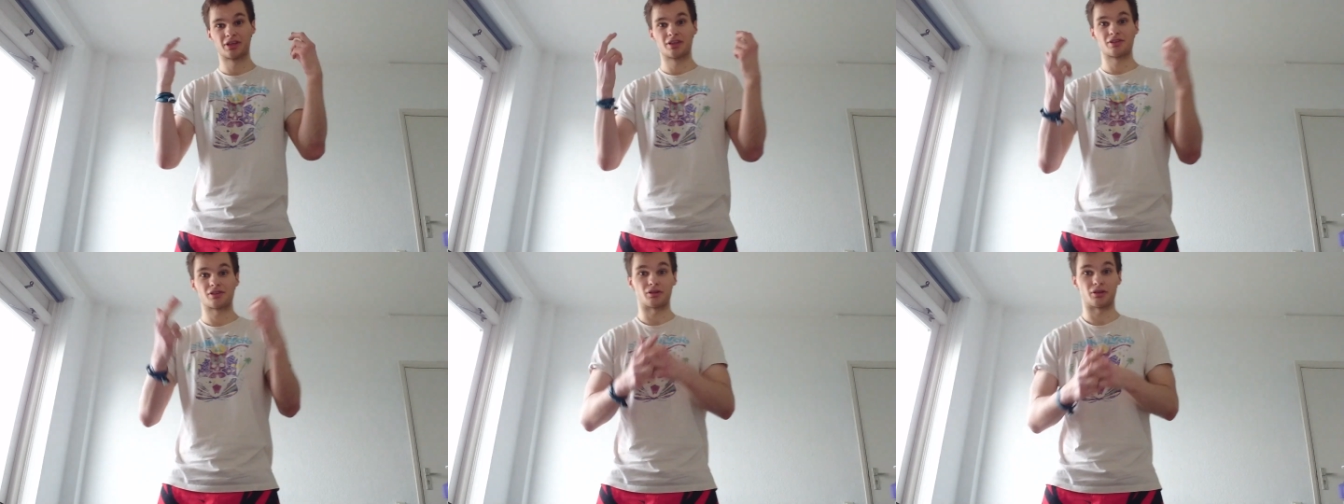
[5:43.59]

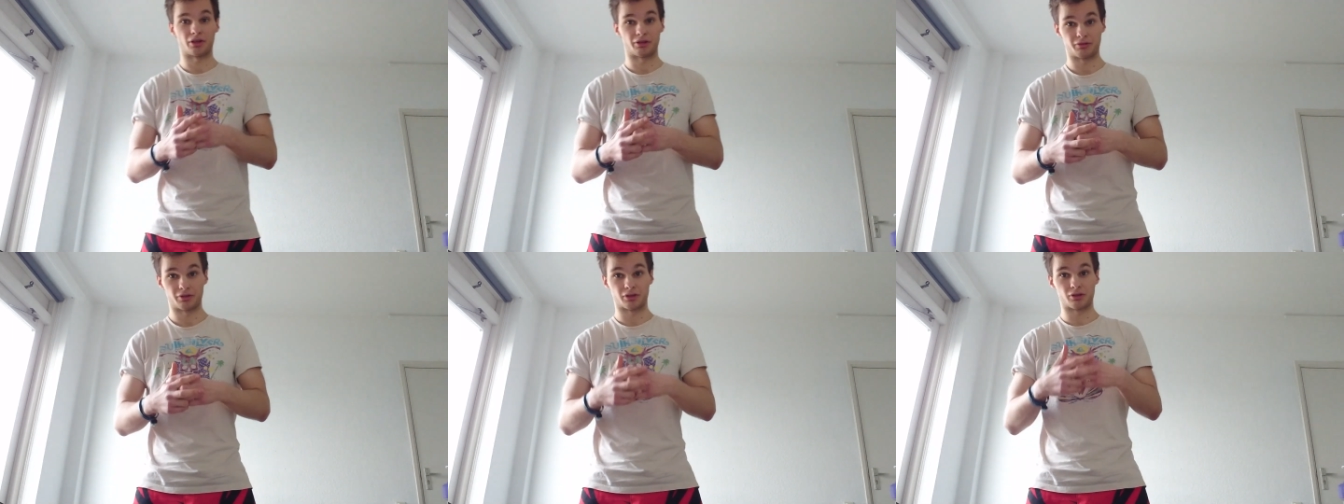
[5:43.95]
So
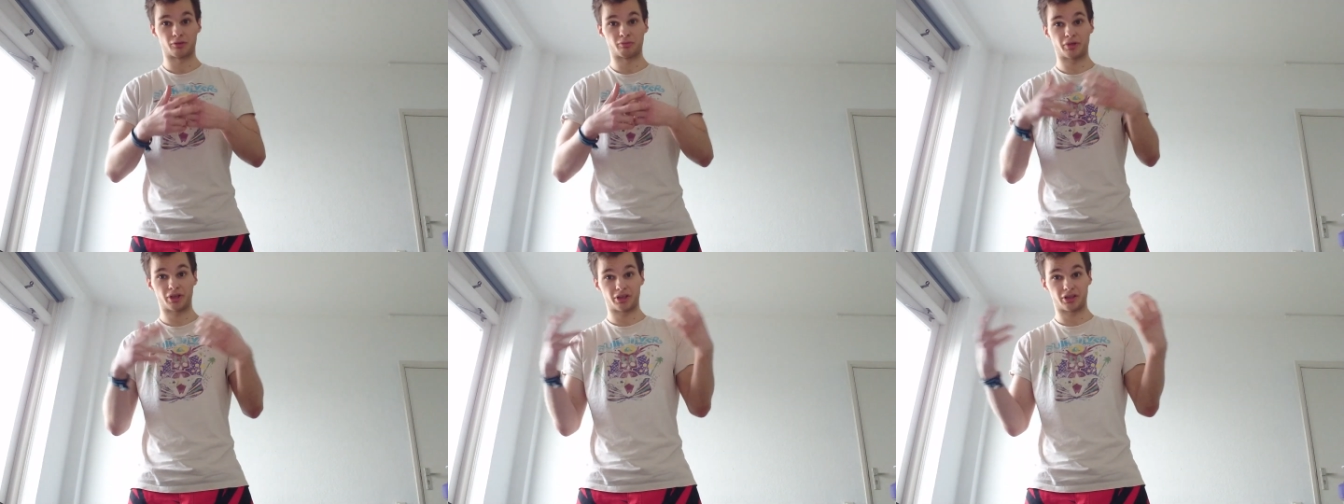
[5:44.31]
if you
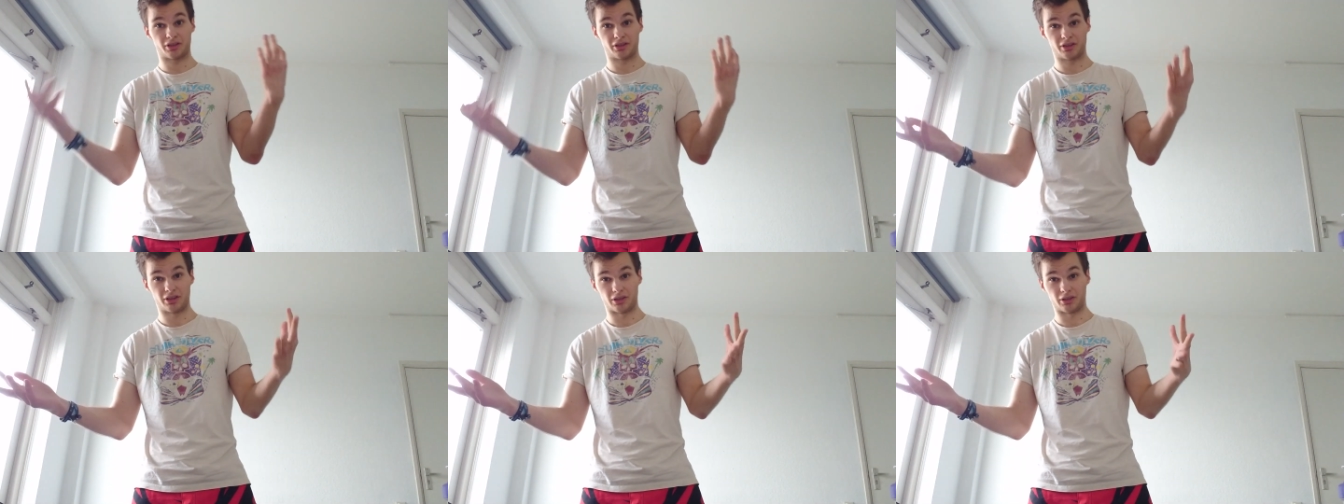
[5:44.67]

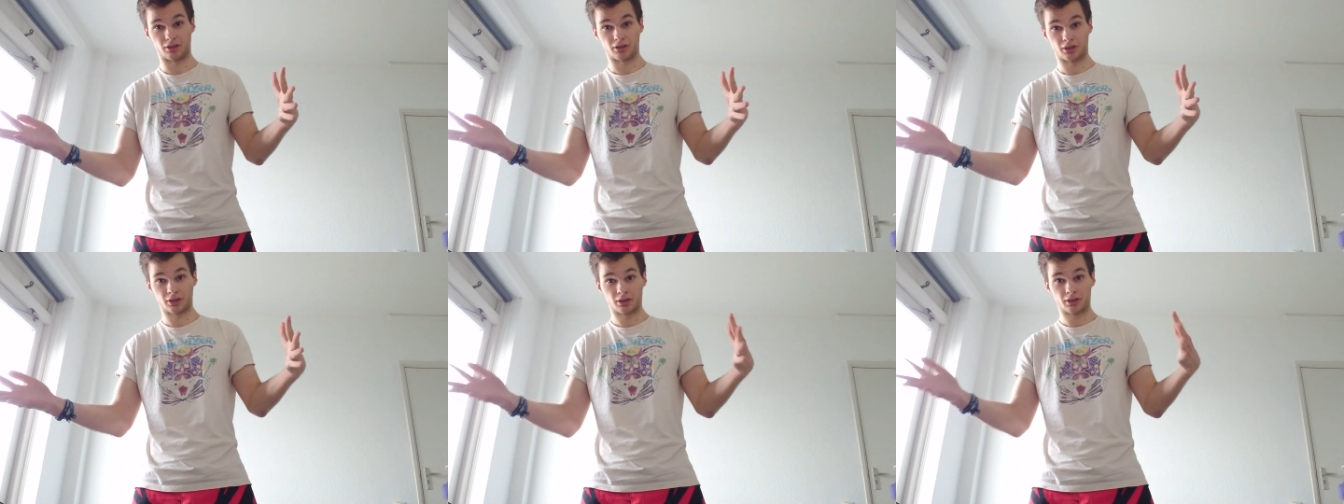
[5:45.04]
combine
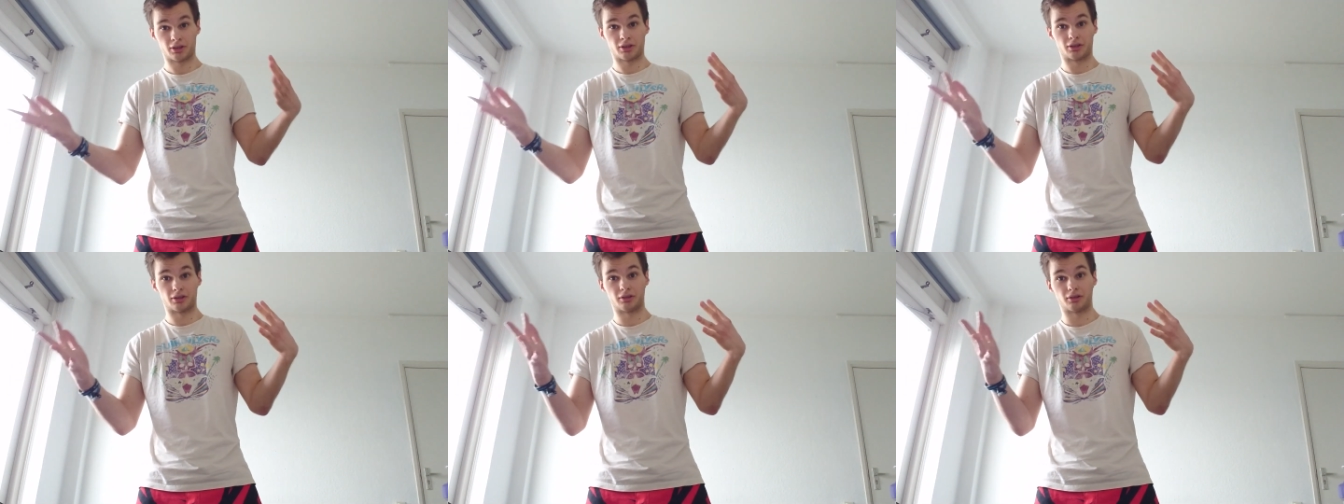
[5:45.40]

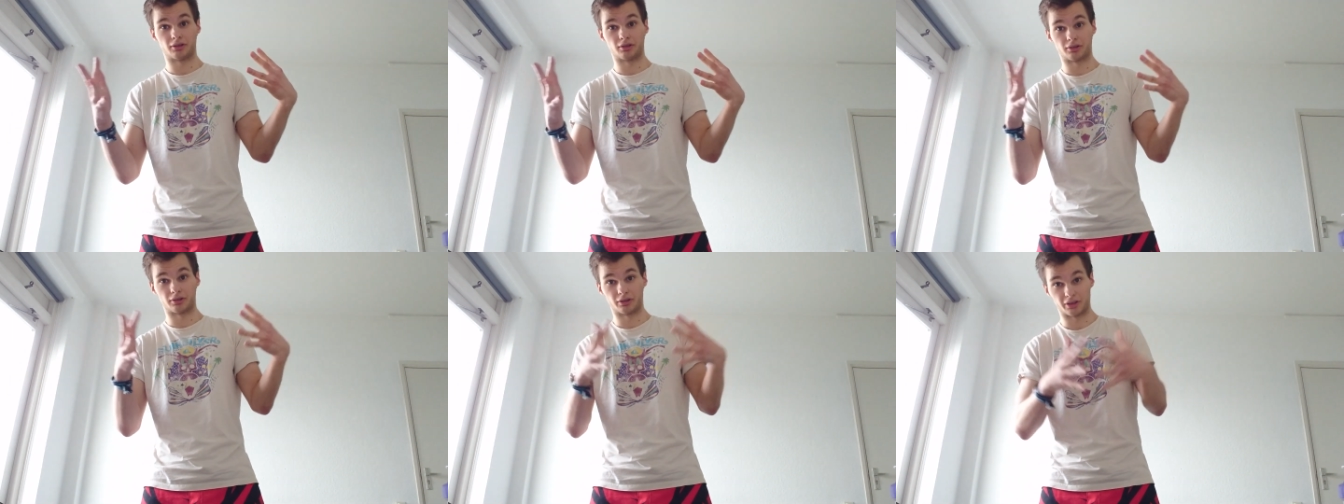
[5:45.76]

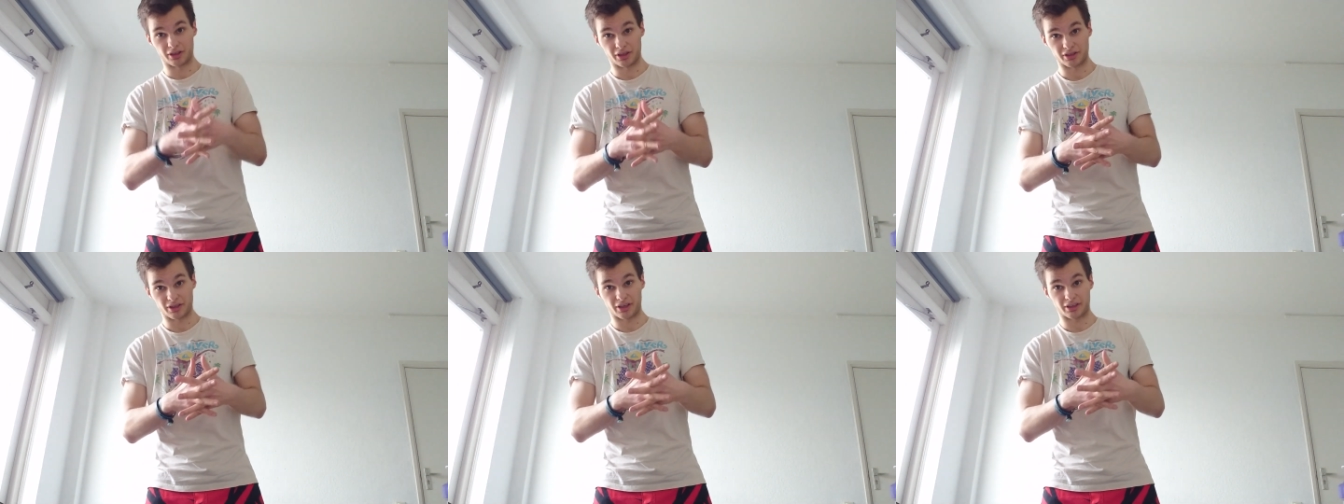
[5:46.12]

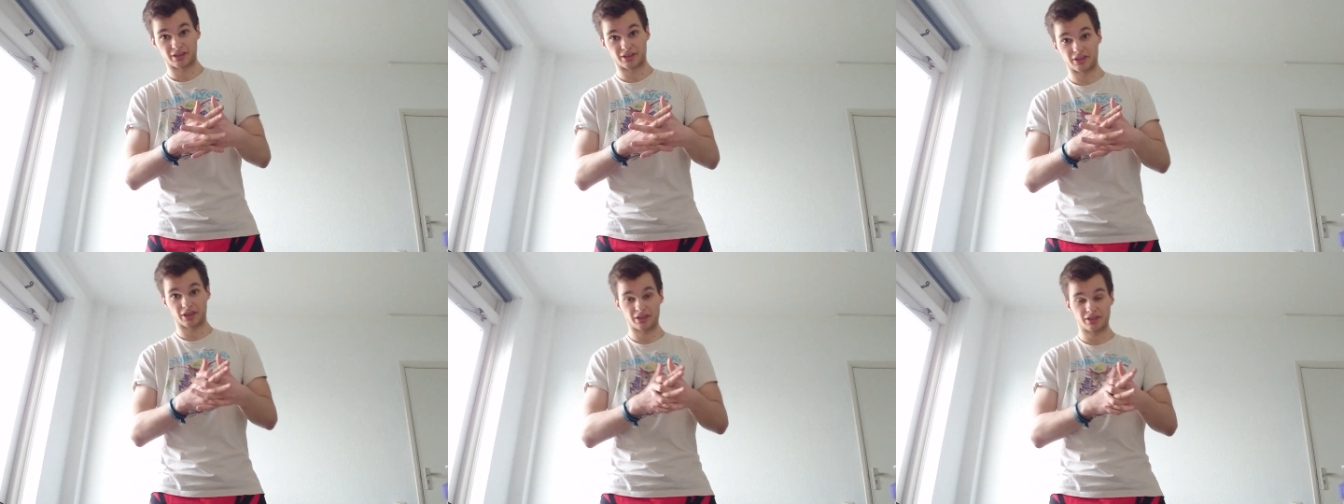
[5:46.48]
these
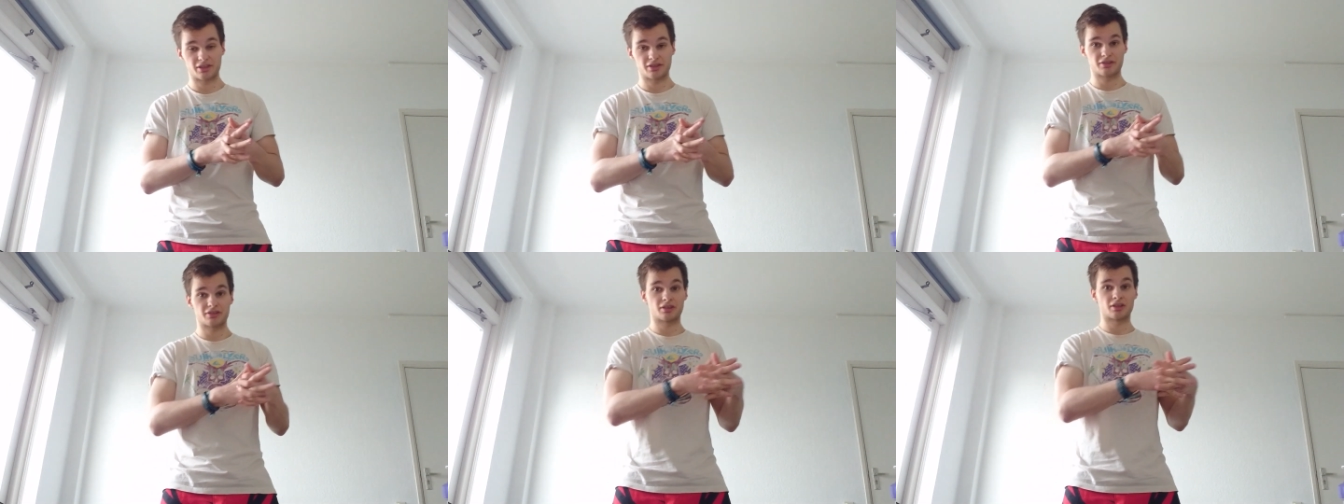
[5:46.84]

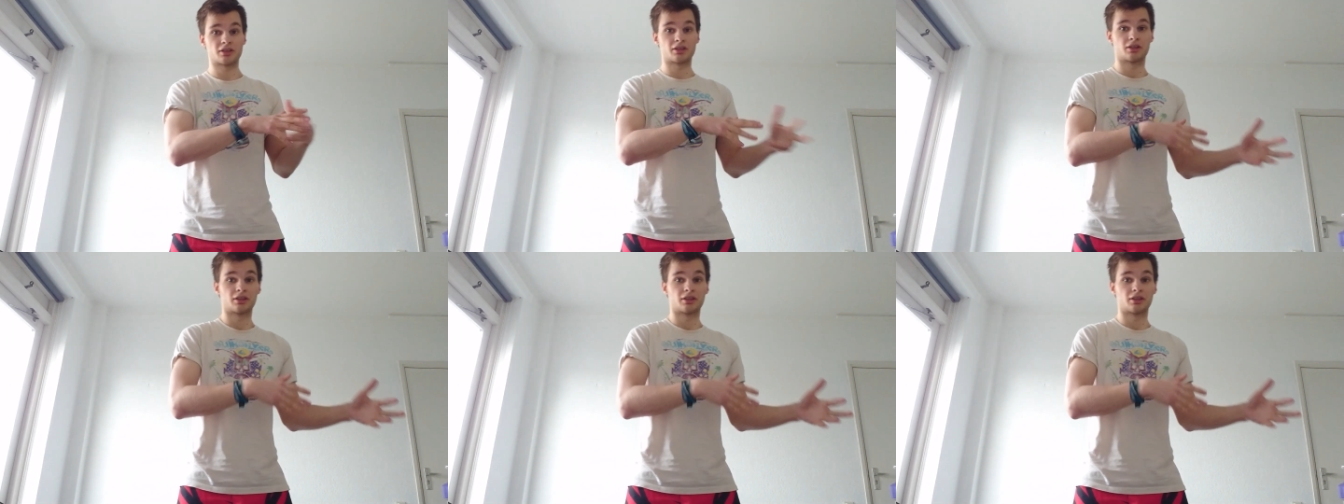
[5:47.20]
exercises